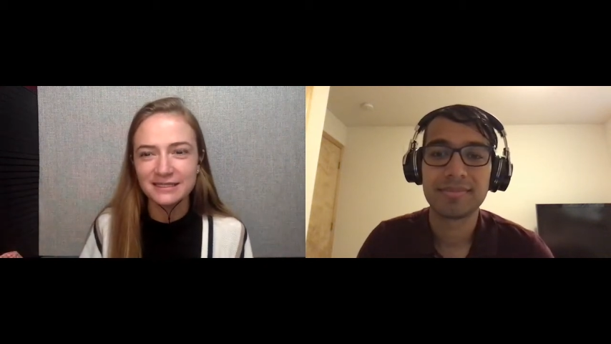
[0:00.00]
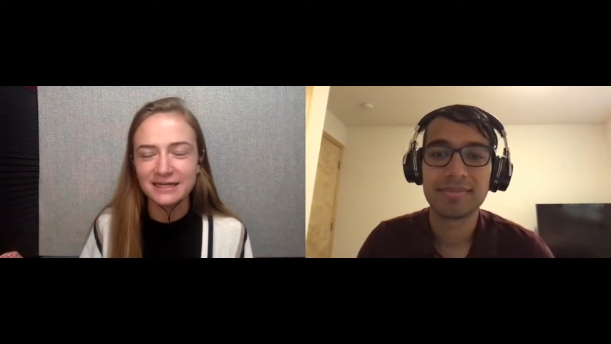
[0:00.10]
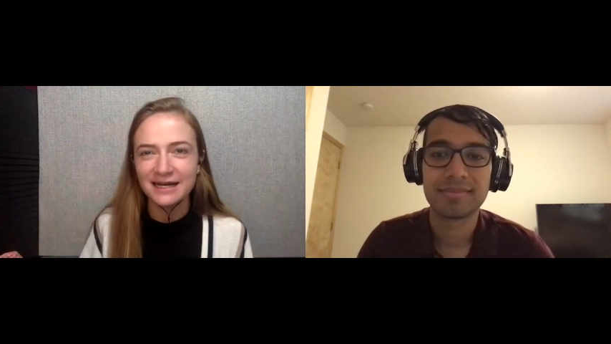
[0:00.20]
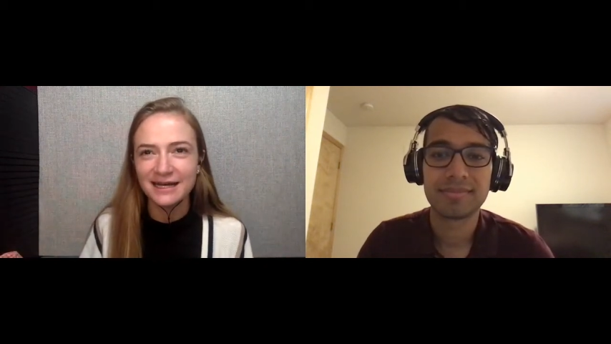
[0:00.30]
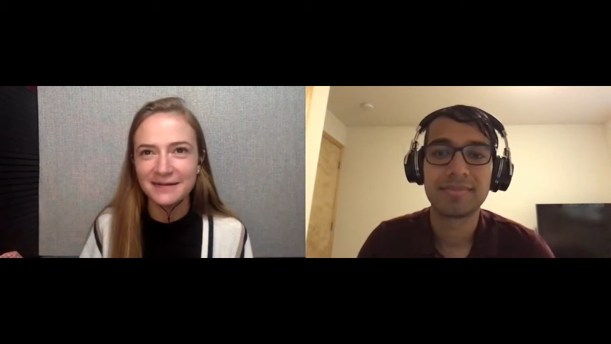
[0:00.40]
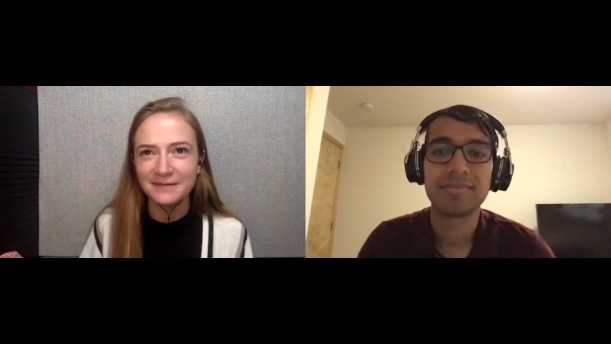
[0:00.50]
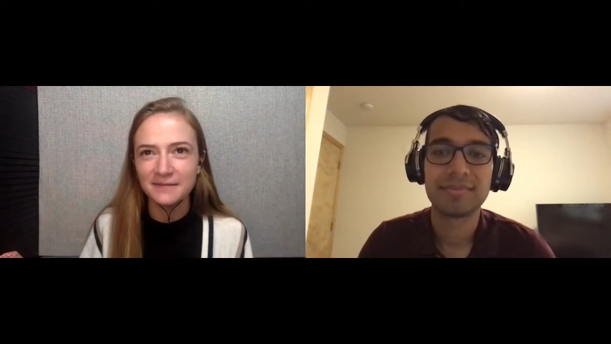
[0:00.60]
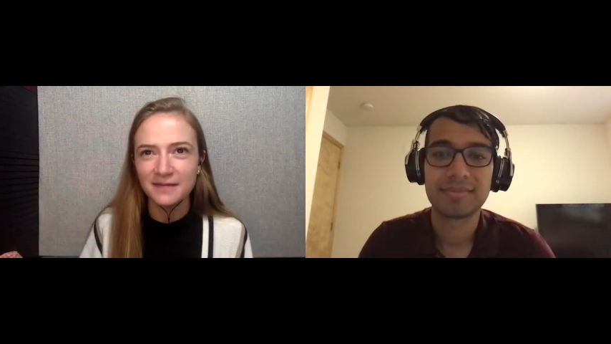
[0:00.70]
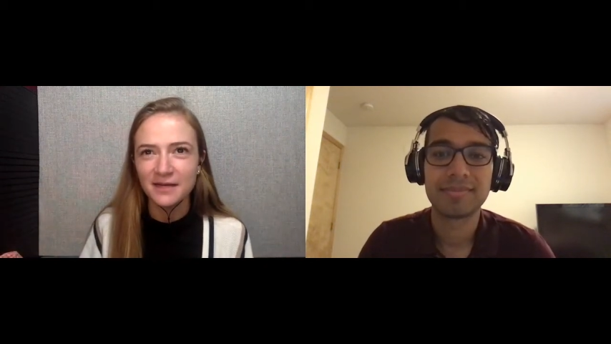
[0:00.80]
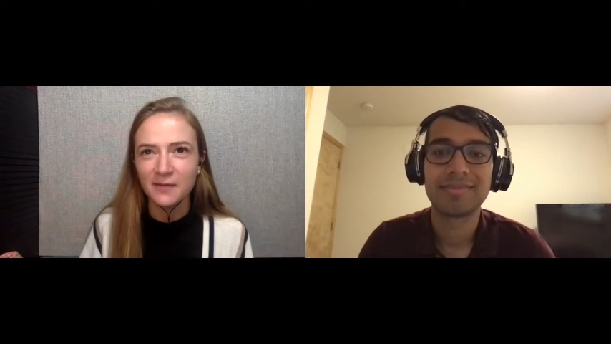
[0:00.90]
Speaker 1: Um,
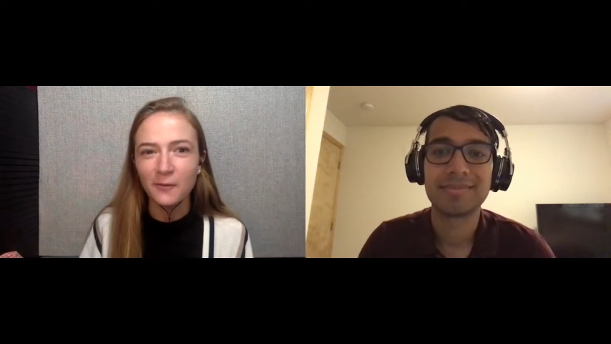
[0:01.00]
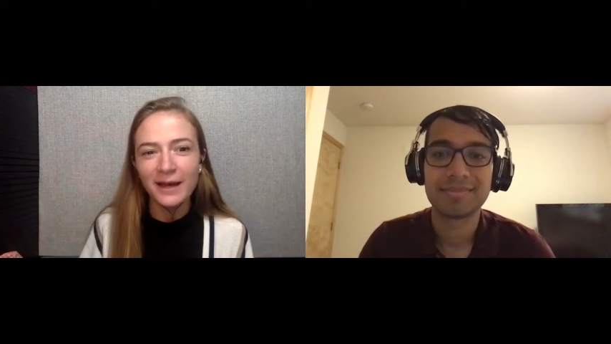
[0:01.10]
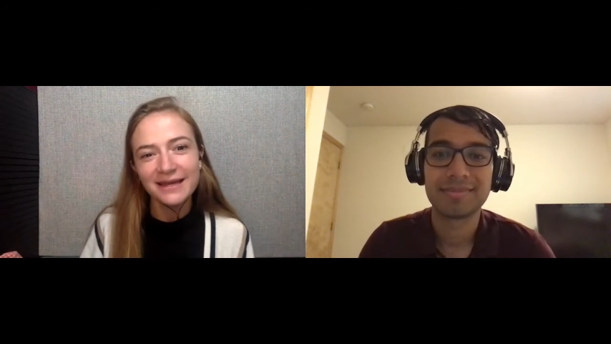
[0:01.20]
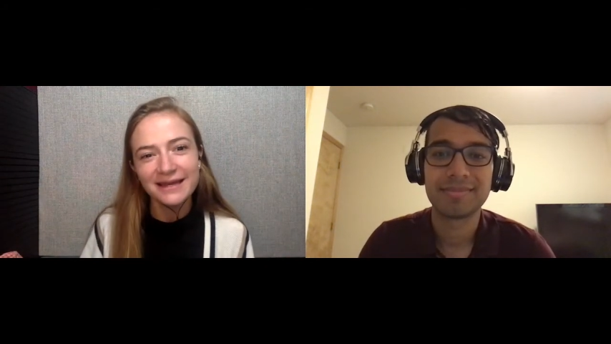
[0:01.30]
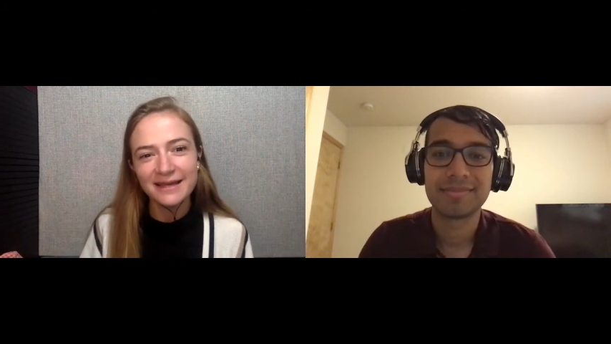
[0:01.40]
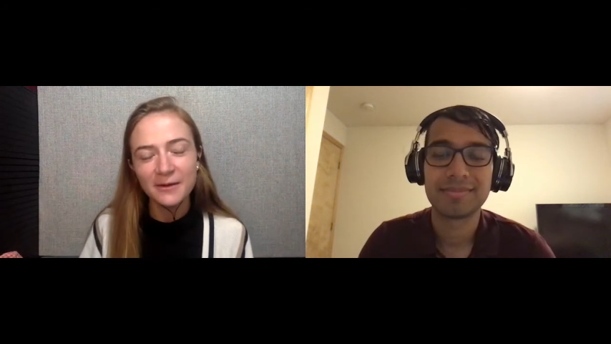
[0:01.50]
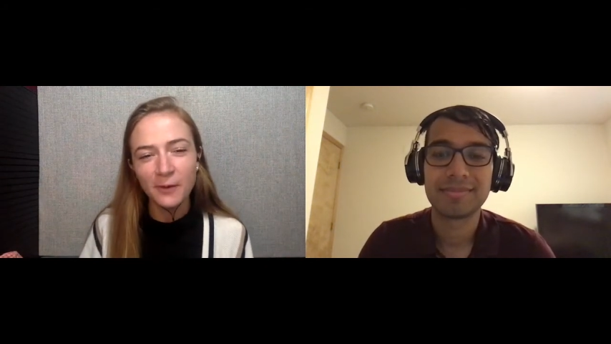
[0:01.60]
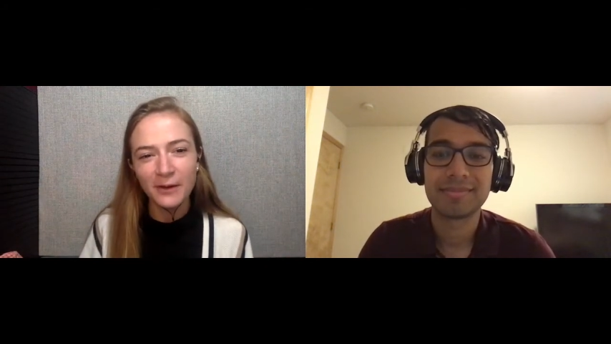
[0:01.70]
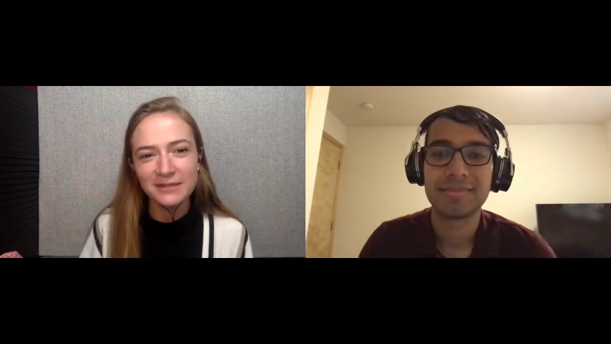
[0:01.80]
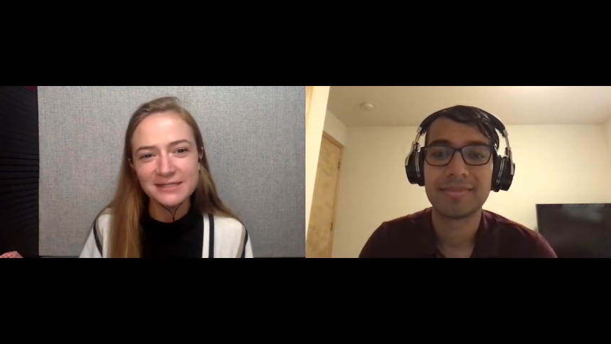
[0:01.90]
what
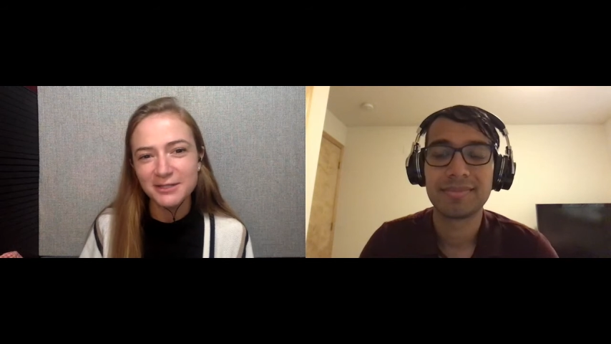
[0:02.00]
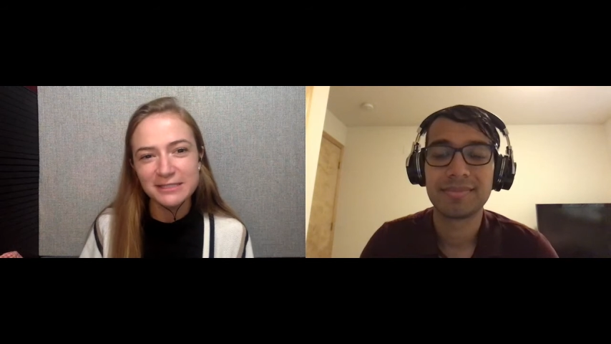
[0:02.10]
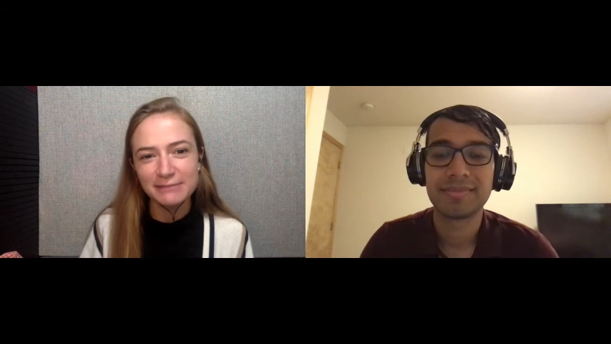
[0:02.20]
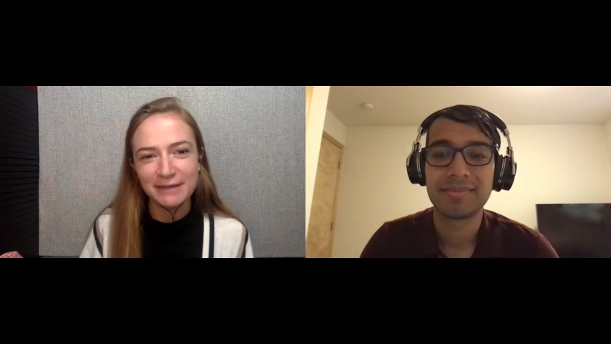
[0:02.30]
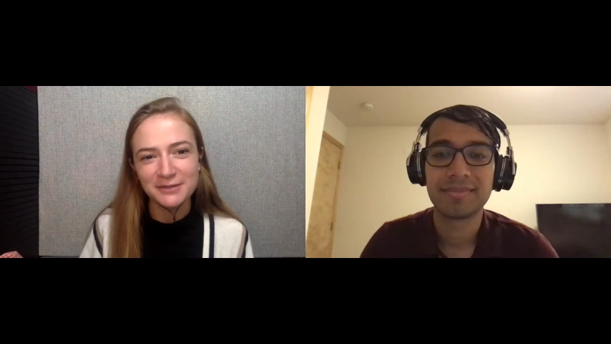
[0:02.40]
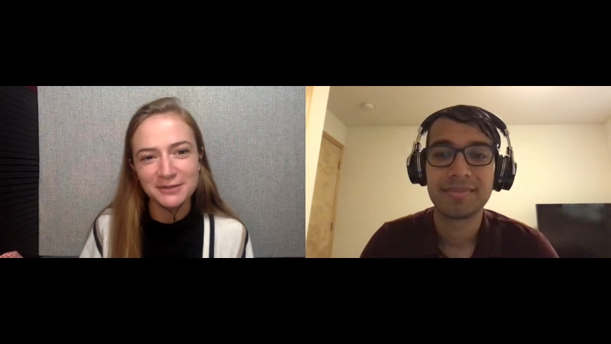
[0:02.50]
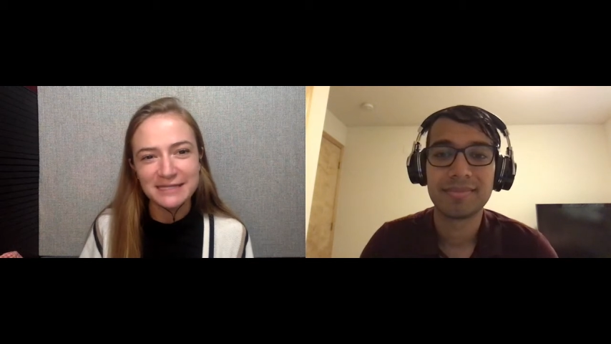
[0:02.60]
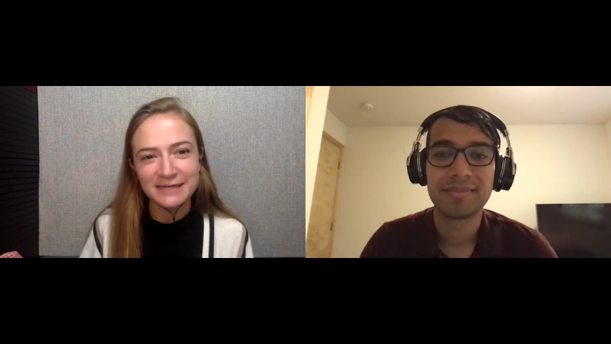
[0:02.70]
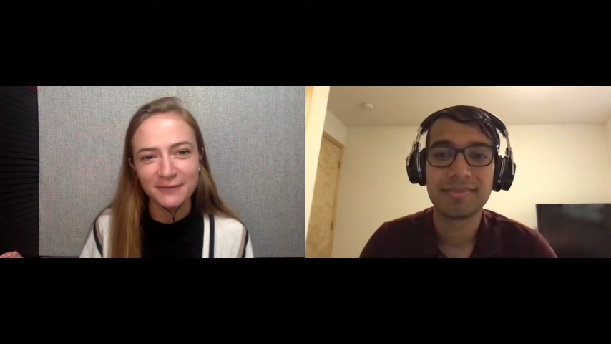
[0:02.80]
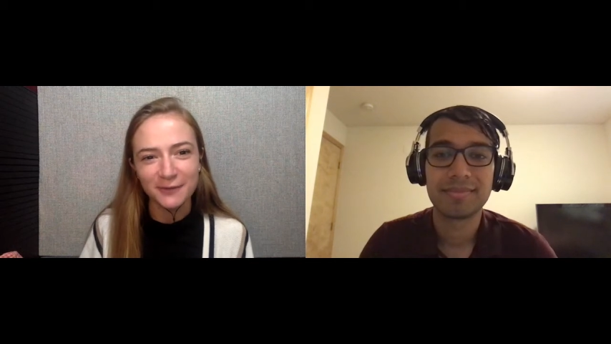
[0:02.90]
what was your specialty
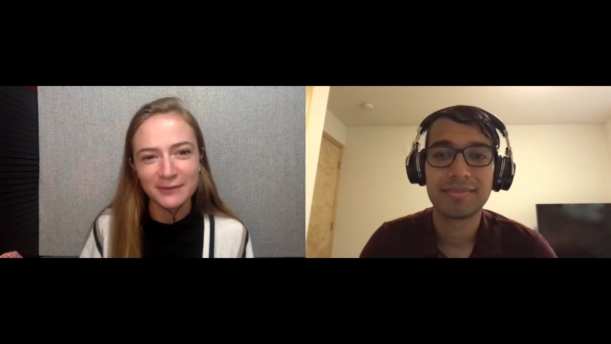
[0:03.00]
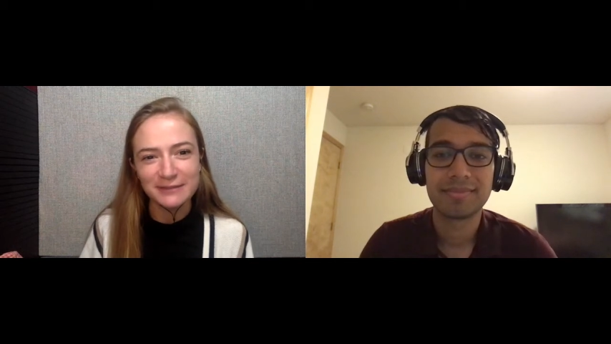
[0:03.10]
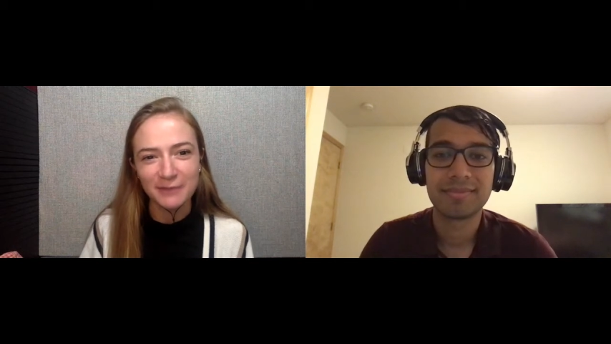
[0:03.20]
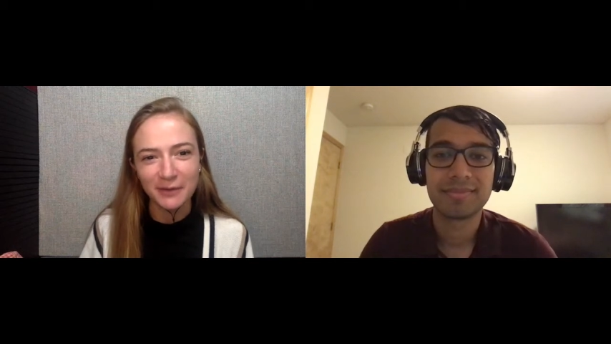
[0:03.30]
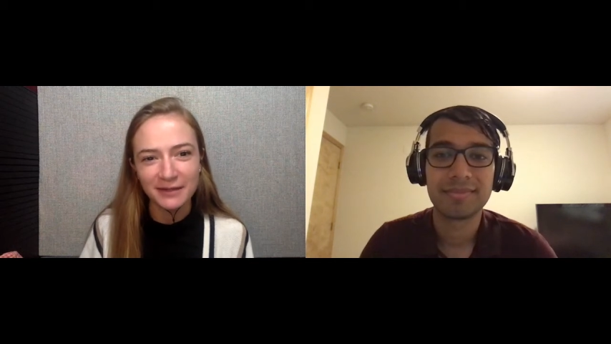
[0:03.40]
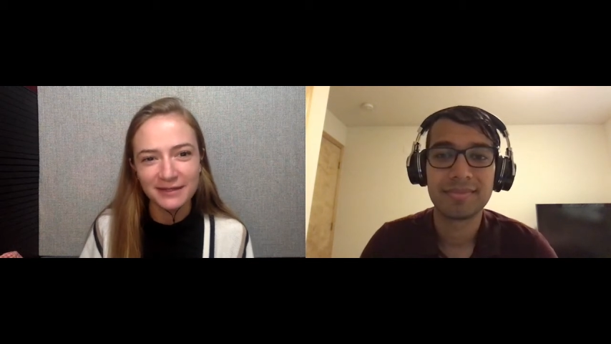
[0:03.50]
for Quiz Bowl?